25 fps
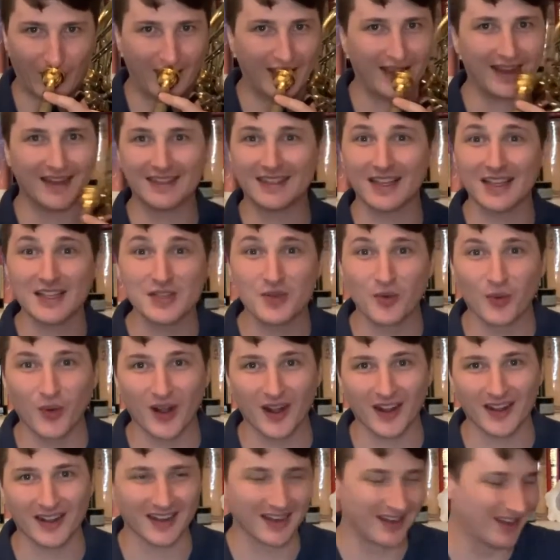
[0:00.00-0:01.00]
It doesn't
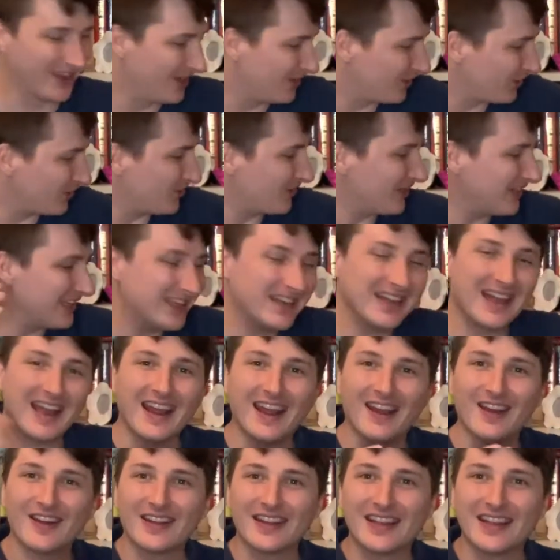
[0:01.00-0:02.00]
work. You need
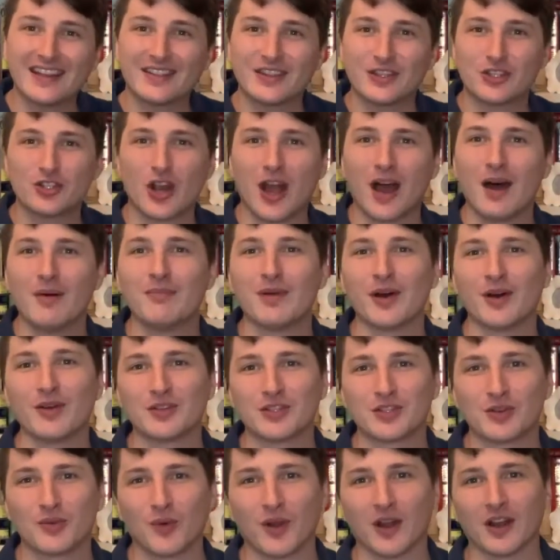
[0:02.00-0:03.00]
air to get the
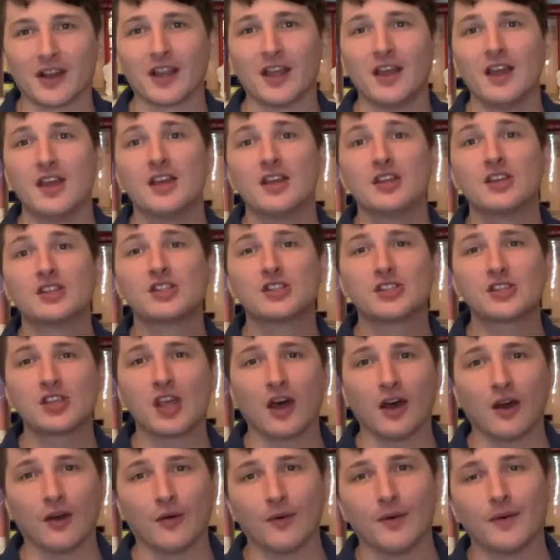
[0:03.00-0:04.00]
trombone to work.
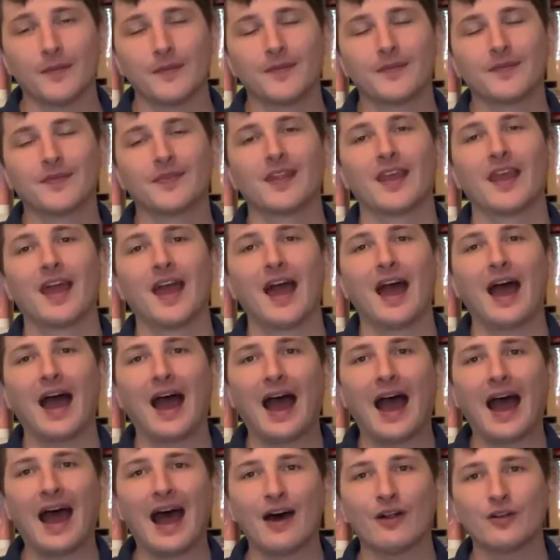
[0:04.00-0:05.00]
So,
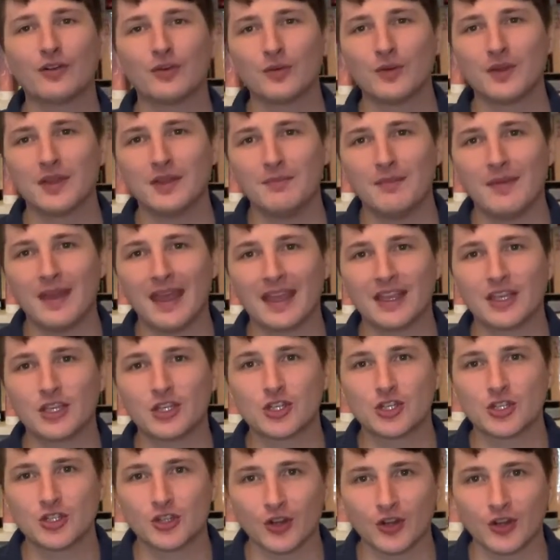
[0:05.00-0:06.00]
how do we make
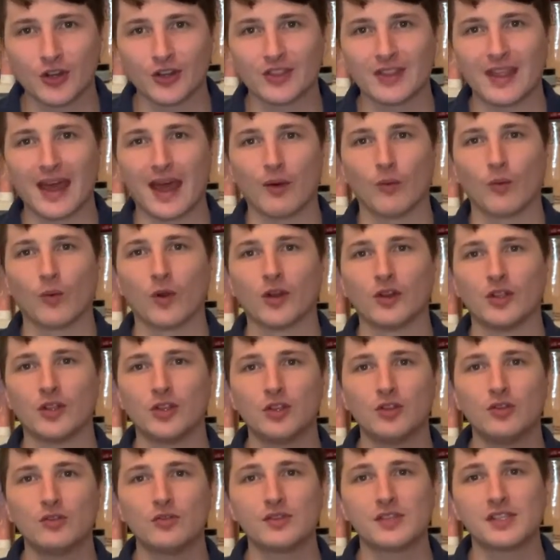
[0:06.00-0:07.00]
sure that we're
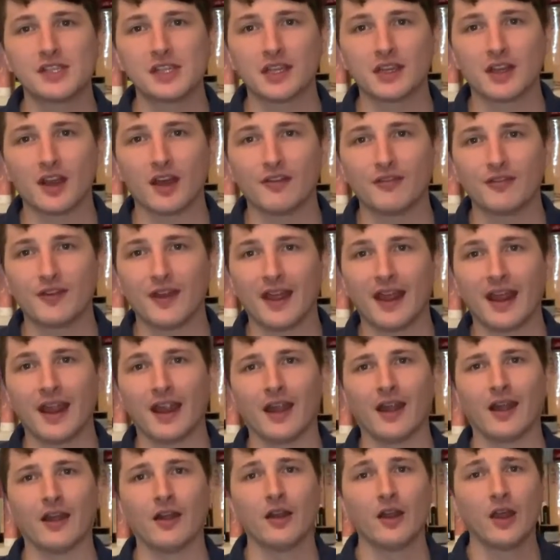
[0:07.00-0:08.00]
using enough
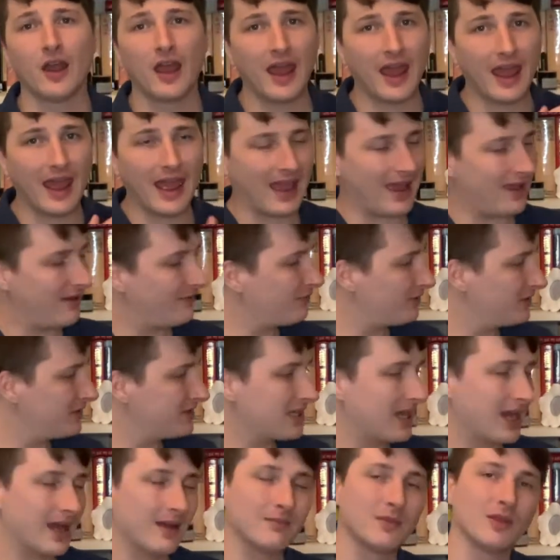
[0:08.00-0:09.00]
air every
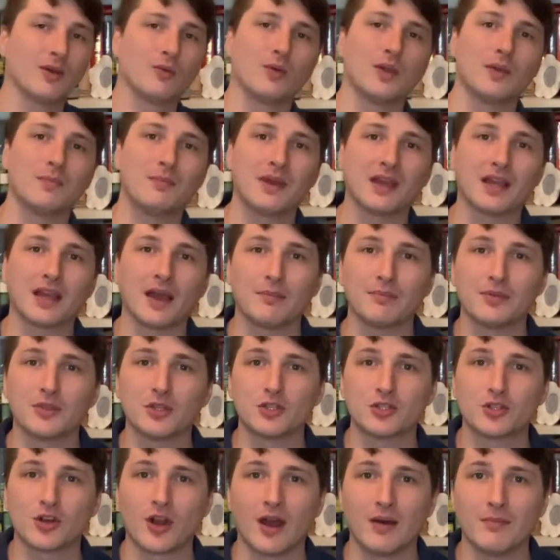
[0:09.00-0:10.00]
time that we pick up
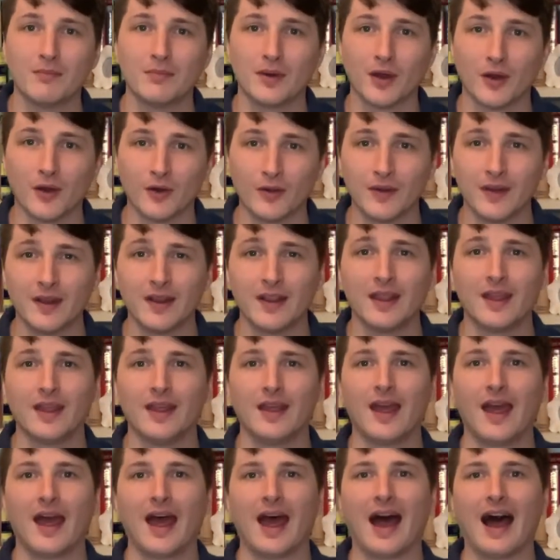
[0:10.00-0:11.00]
the trombone?
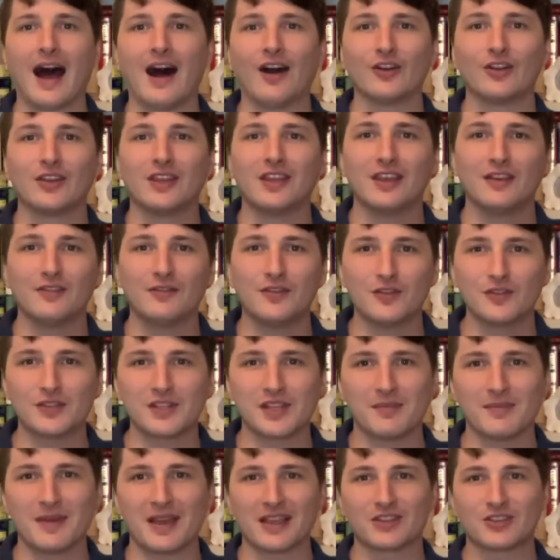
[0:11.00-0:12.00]
I'll give you
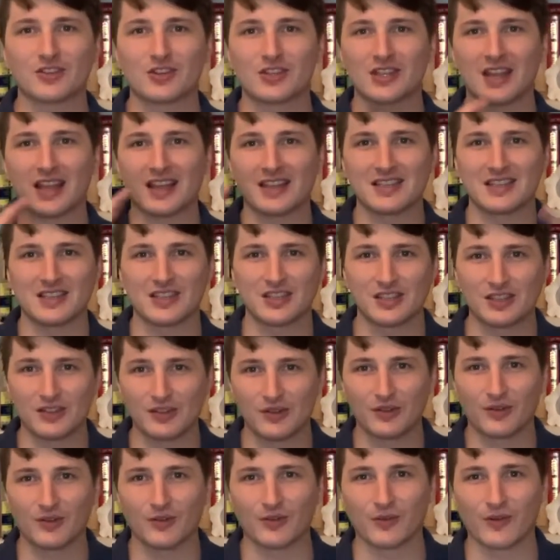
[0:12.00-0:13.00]
some exercises
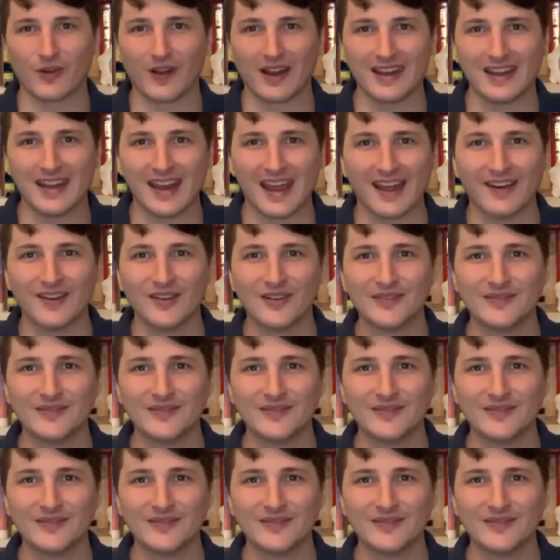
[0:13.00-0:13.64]
right now.